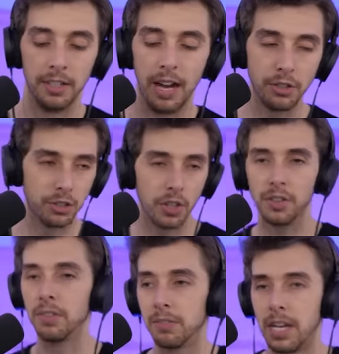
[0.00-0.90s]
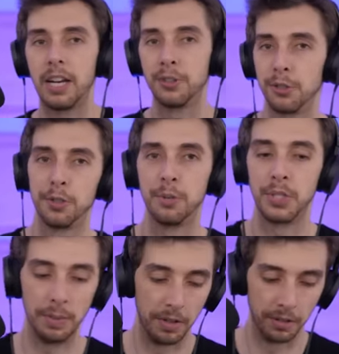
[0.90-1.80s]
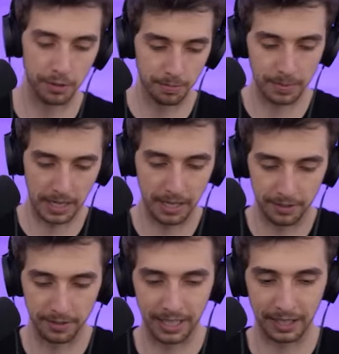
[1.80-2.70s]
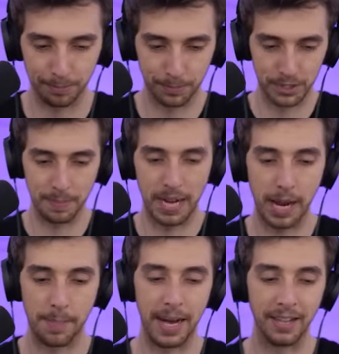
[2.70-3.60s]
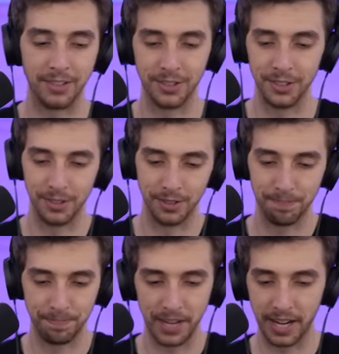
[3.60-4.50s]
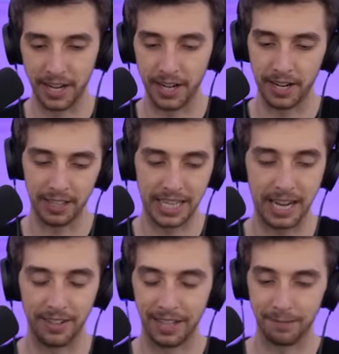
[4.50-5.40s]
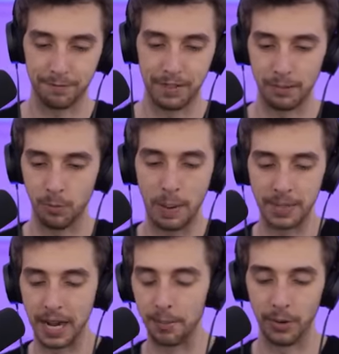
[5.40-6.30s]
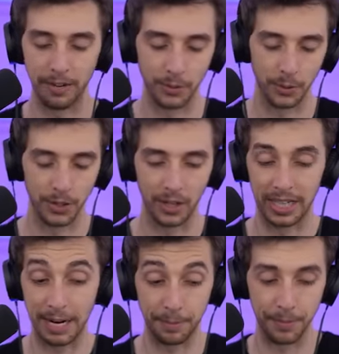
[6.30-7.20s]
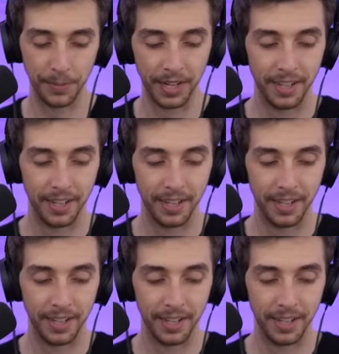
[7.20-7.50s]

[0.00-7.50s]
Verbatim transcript: I just got dinosaurs that were similar and just played like set my iPad to uh, like webcam or whatever you want to call it, camera.